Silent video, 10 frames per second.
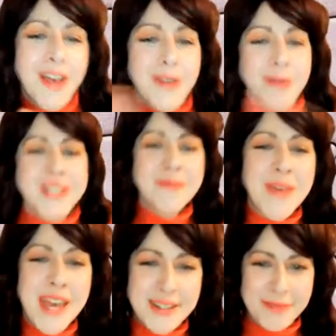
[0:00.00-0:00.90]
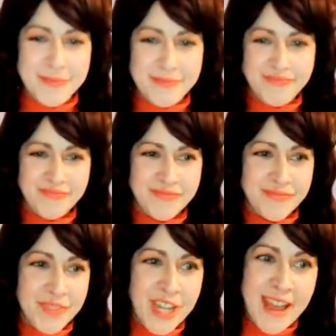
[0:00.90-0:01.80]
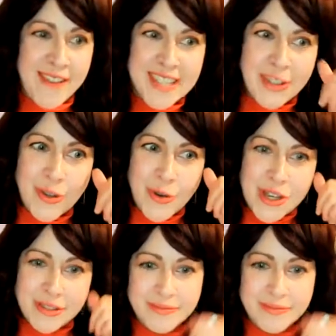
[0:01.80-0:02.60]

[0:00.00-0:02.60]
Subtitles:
What's the matter? Got to have a cigarette?